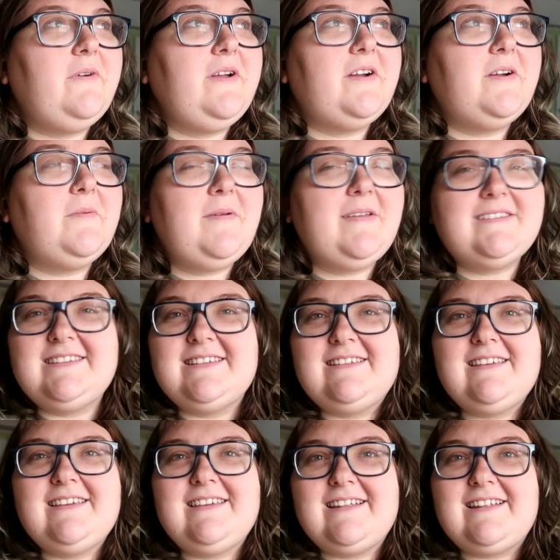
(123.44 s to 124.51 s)
we are
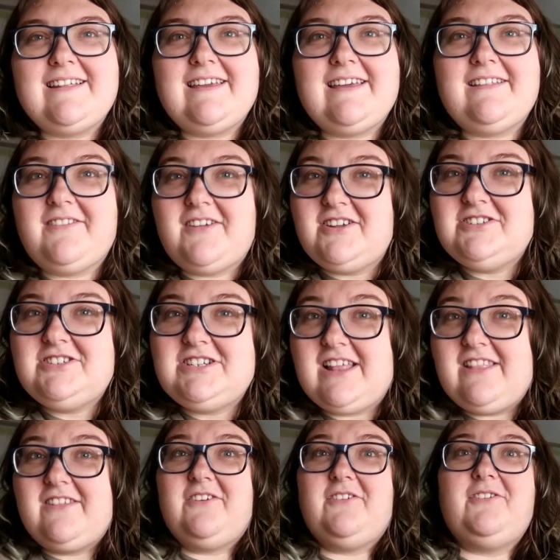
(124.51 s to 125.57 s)
basically gonna get lunch
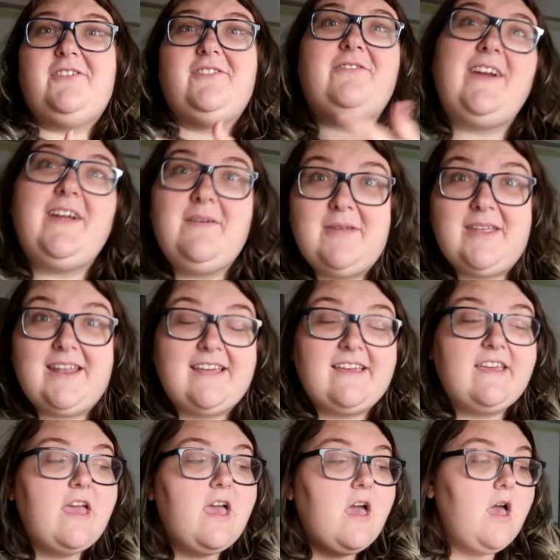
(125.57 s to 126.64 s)
and then go to the fire meeting
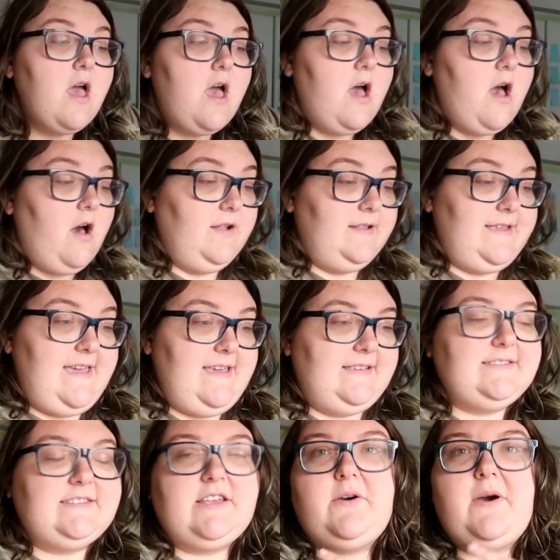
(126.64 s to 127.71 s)
all day.
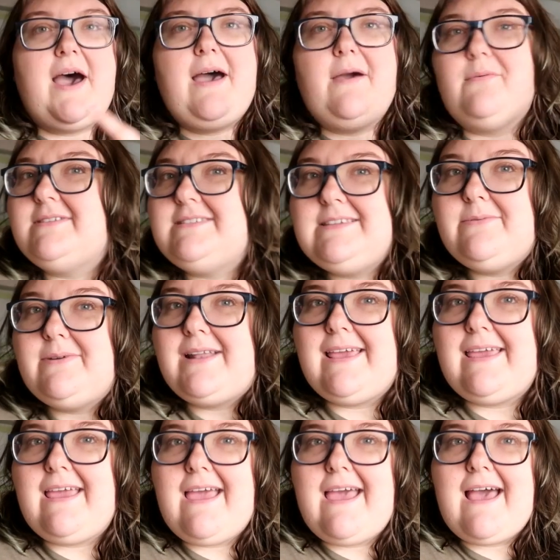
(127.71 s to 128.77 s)
So I will see what I
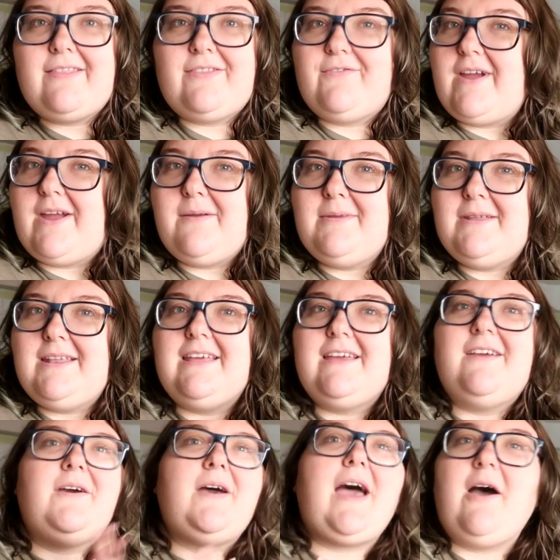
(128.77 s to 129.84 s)
get at the fire
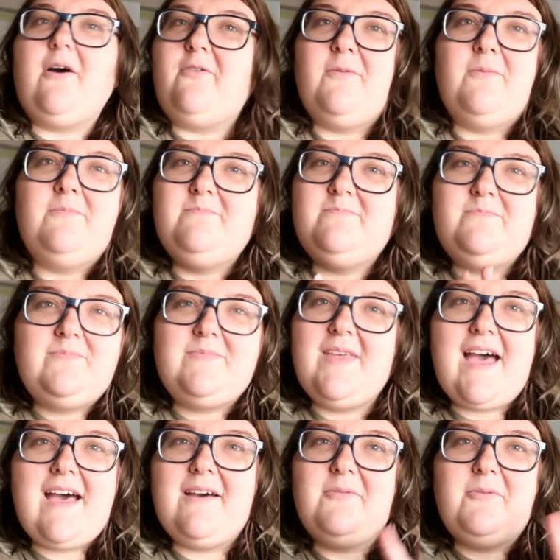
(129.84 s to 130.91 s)
meeting,
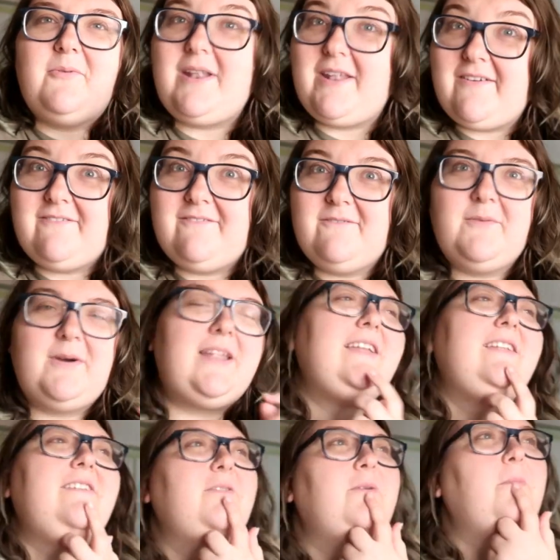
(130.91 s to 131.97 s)
what I
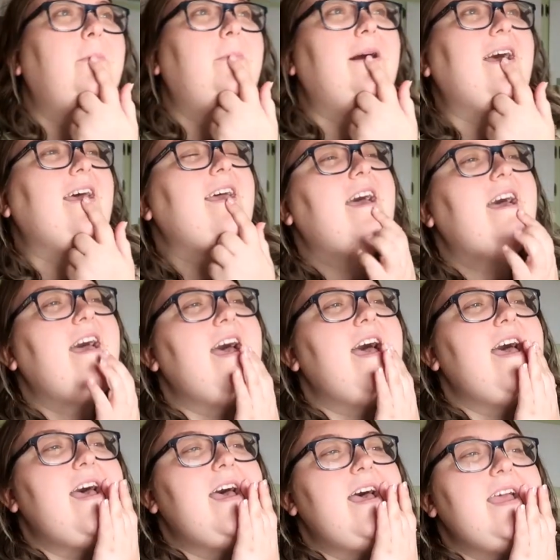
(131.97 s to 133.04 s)
do, but
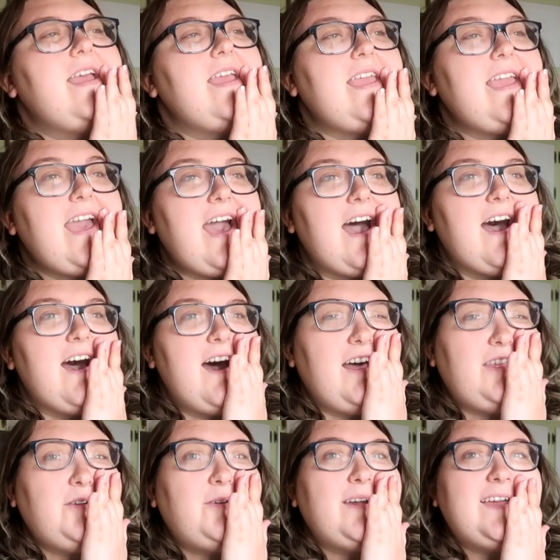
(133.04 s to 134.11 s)
yeah,
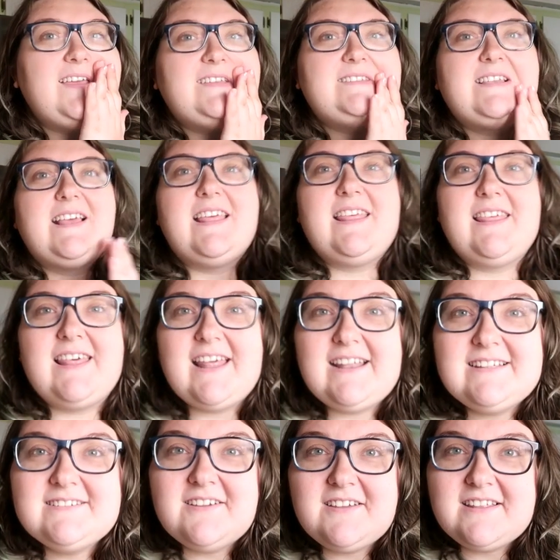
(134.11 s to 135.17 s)
otherwise, that
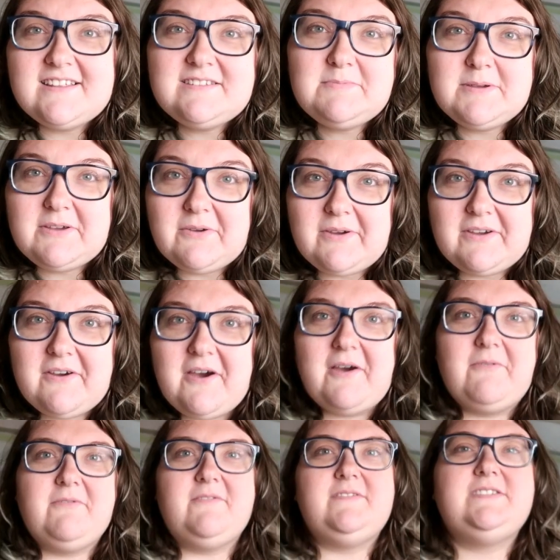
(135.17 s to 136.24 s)
is all that's been going
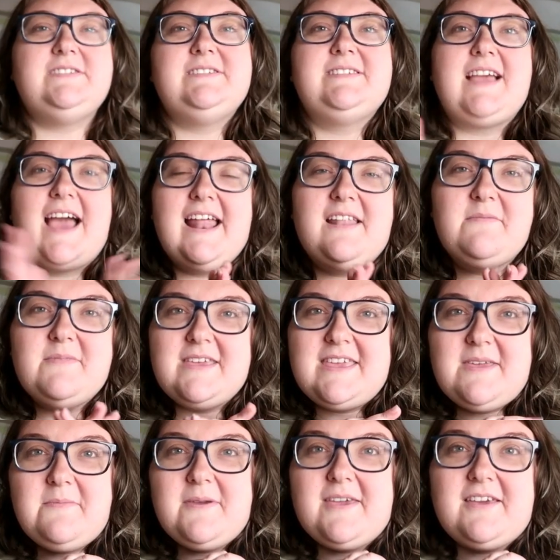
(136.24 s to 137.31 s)
on. We've just kind of been
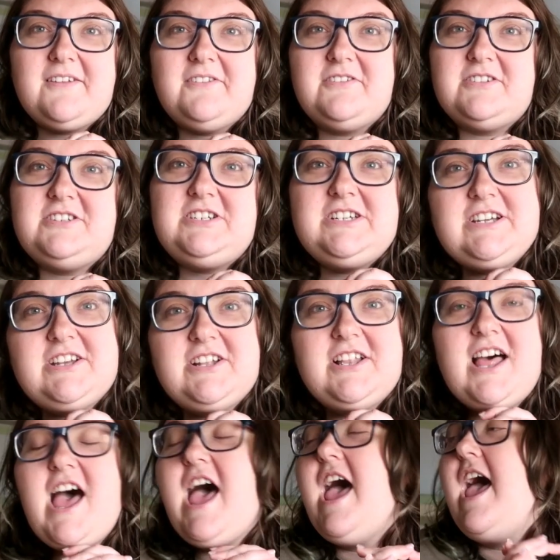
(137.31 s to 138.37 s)
keeping it a little
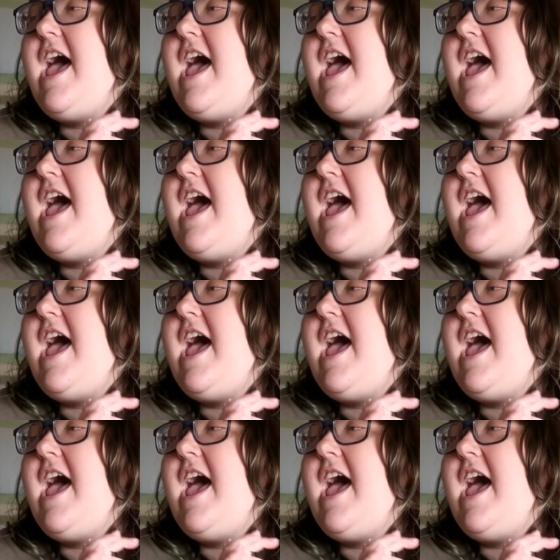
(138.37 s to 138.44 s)
chill.